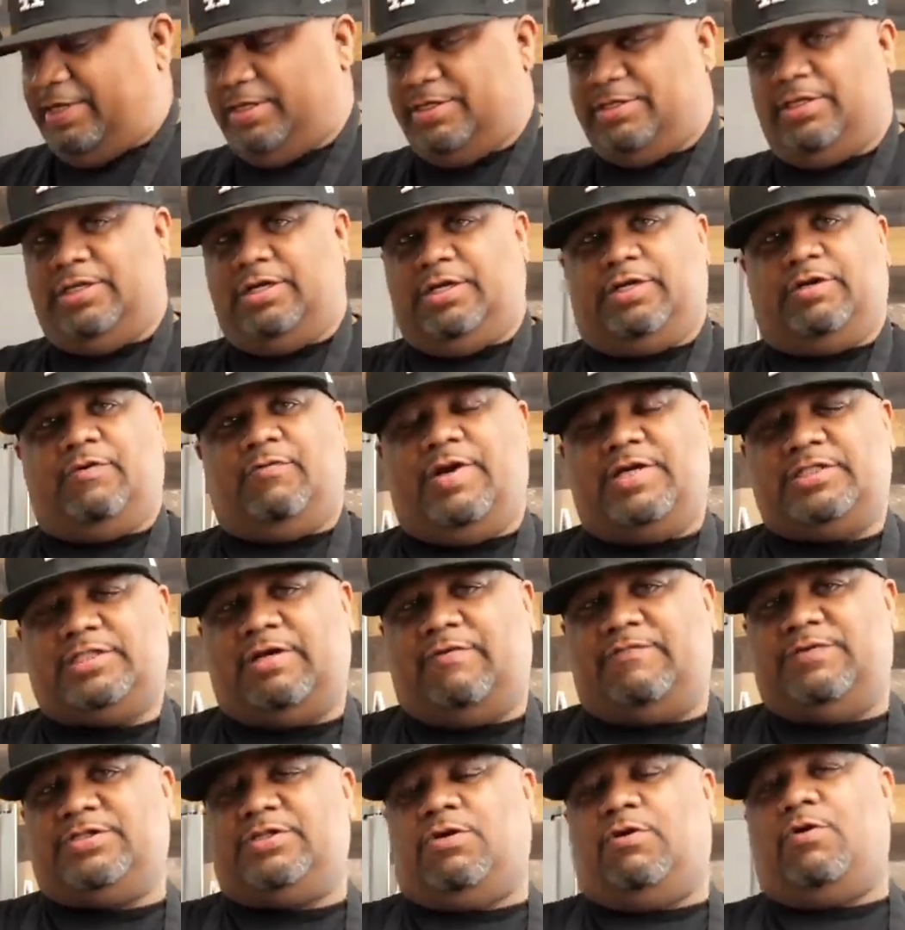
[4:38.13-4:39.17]
Because look, the rest
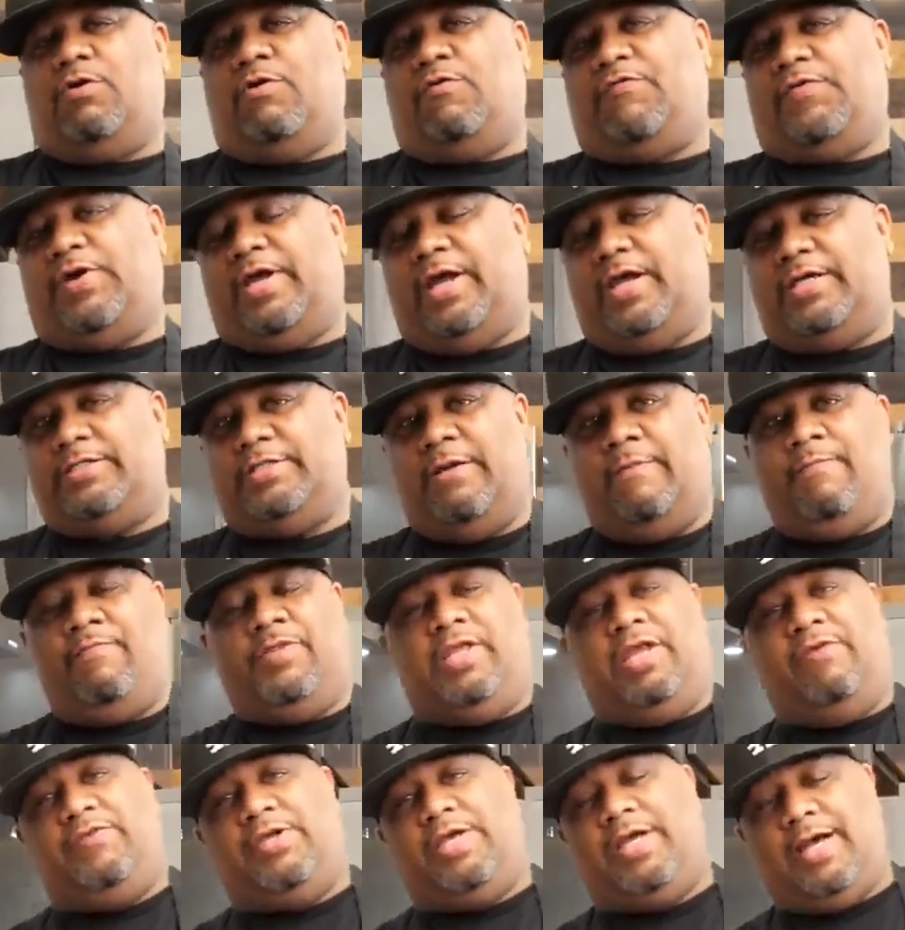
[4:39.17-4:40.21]
of it's gonna go fast.
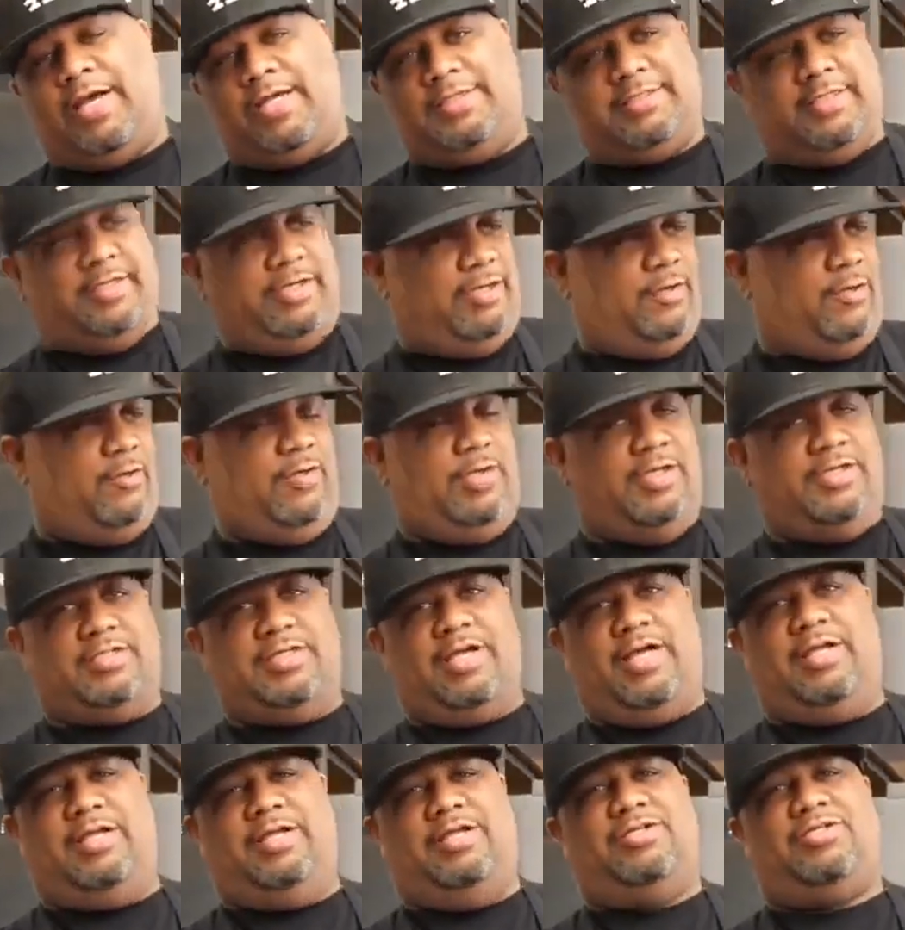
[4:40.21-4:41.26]
If you guys didn't know,
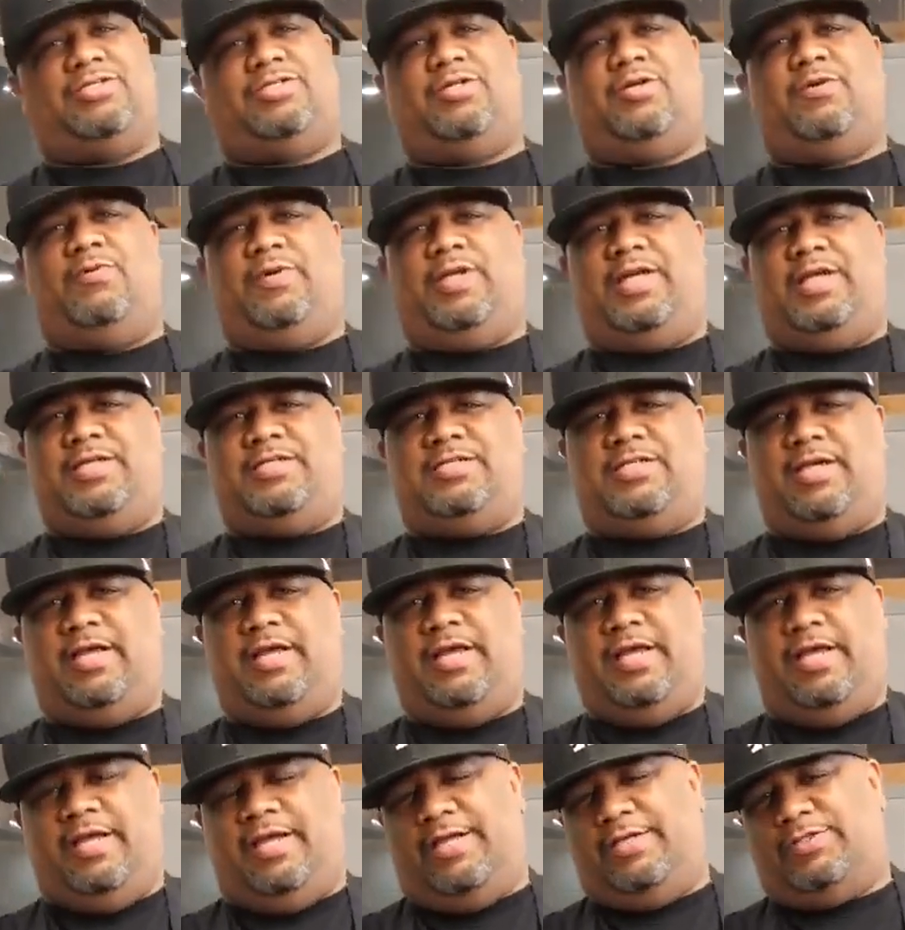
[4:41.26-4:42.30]
lasagna is so easy.
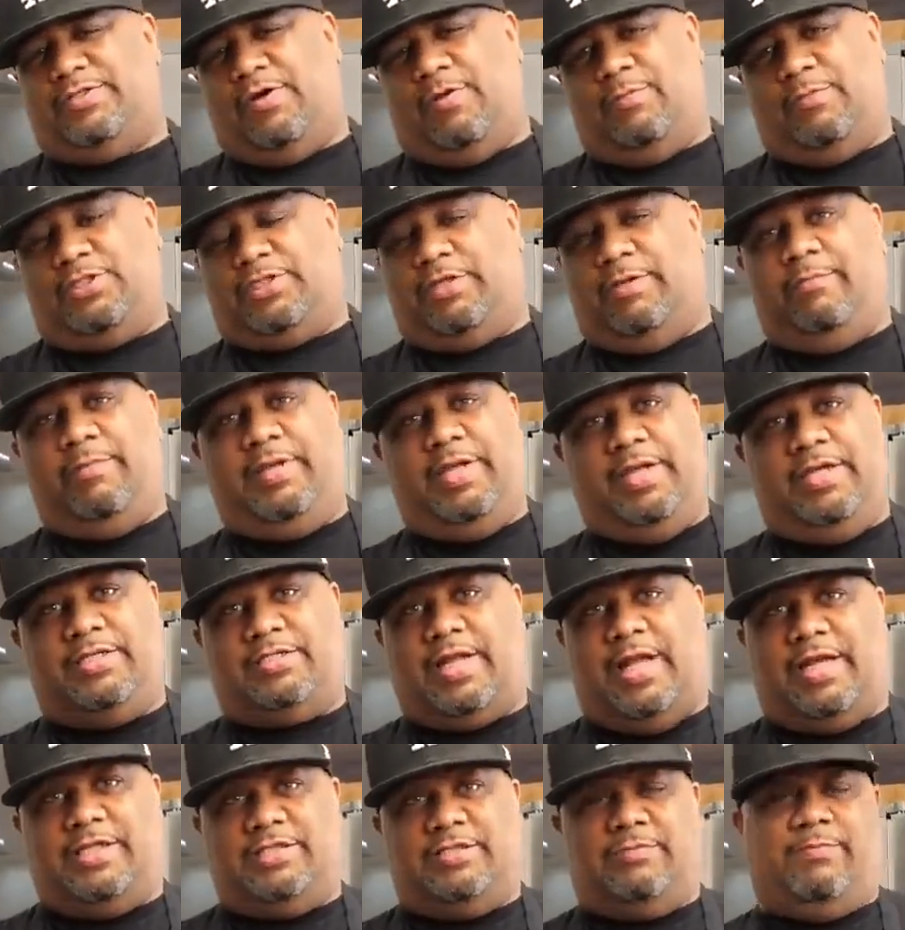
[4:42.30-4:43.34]
To me, it's
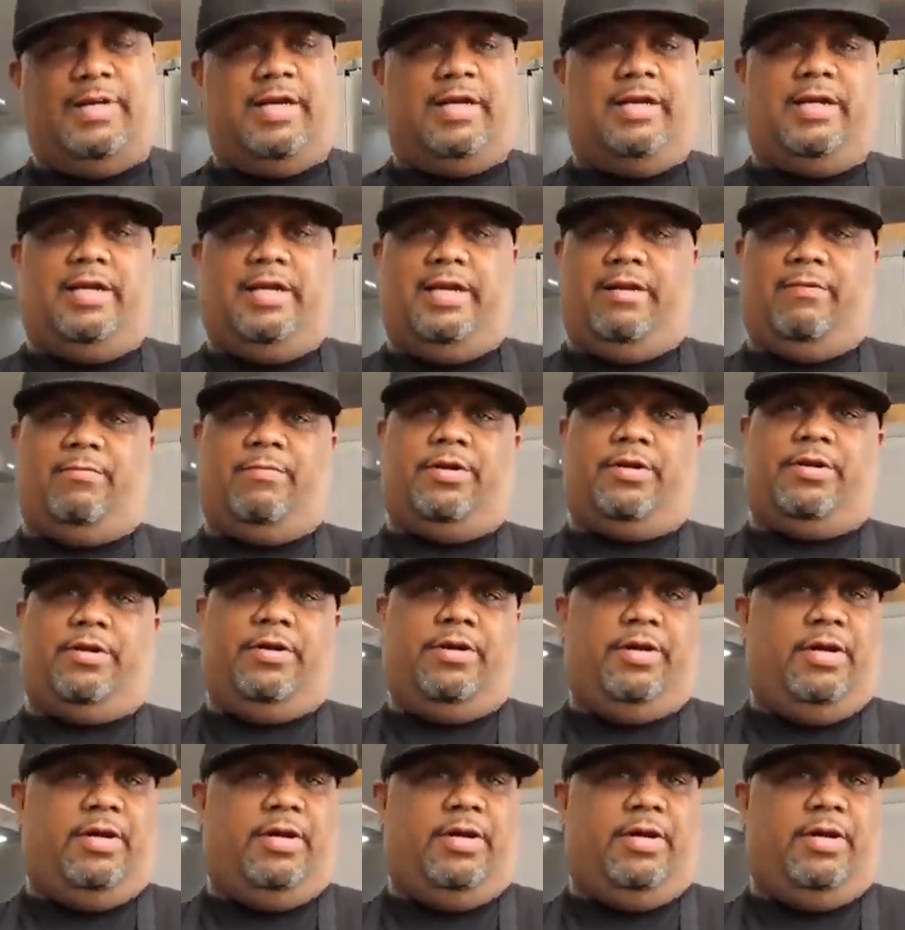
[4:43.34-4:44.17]
like just making a hamburger.